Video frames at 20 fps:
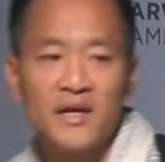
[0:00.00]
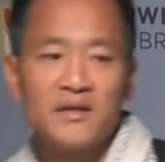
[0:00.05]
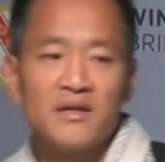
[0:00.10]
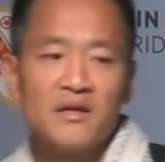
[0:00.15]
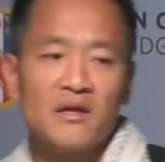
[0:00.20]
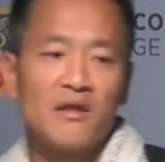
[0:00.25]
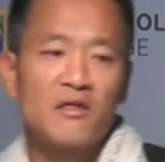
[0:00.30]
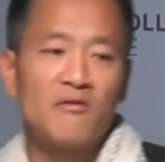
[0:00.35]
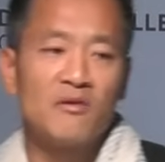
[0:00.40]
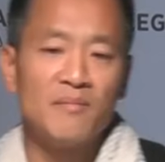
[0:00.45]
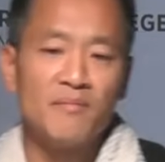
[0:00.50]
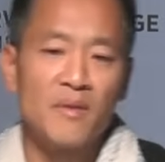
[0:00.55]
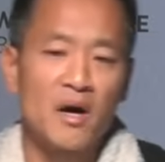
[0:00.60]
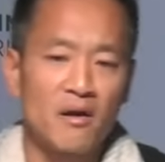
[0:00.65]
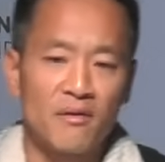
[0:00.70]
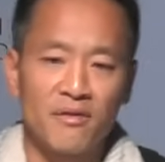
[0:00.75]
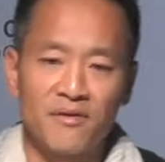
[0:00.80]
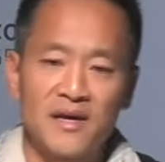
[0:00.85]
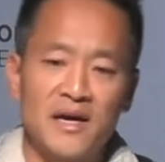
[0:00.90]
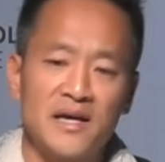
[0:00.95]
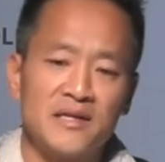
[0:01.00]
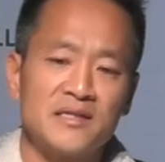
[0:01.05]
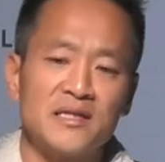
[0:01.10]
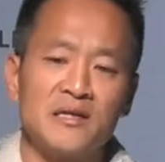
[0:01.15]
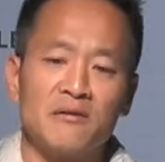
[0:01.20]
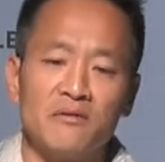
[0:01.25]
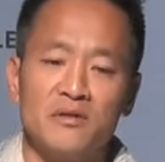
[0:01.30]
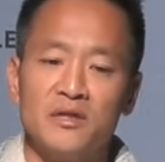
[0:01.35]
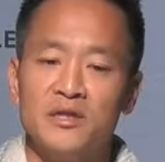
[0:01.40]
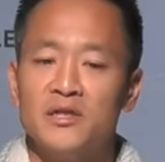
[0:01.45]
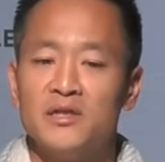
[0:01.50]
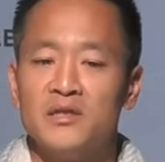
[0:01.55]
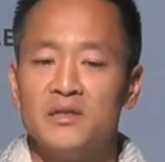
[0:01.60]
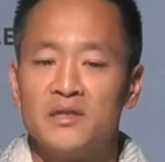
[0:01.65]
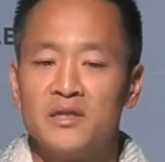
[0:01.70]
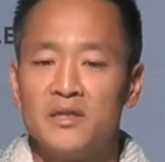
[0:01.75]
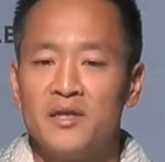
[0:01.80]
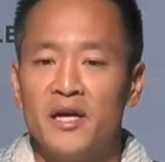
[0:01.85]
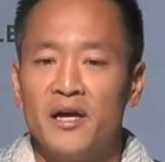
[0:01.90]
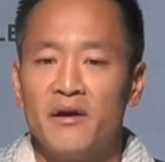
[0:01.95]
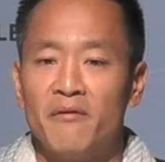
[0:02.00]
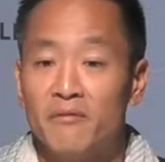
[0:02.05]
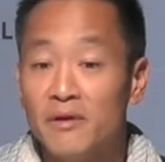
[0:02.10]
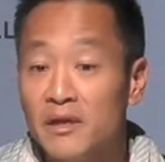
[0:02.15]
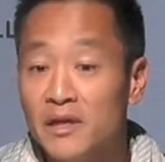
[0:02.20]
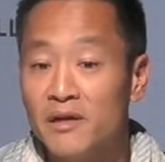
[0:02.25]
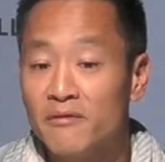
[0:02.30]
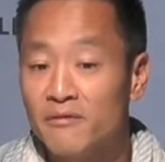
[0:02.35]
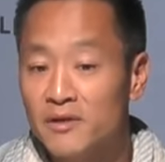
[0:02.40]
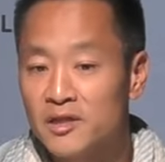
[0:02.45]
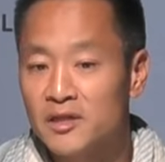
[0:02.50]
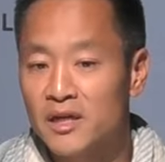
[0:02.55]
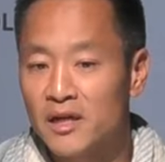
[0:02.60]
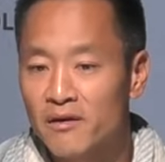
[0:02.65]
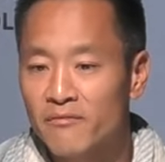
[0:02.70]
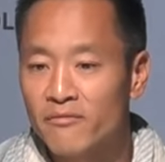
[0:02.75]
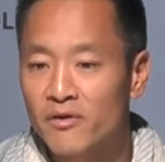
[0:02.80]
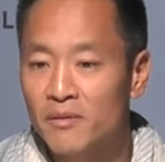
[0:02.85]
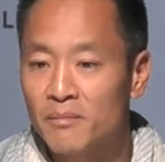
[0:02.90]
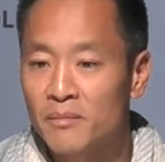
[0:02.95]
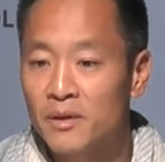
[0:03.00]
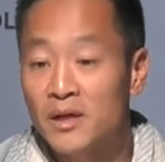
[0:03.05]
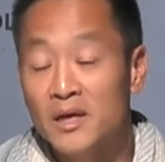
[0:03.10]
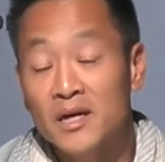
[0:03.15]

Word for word: to the three monotheistic religions today are really originated from.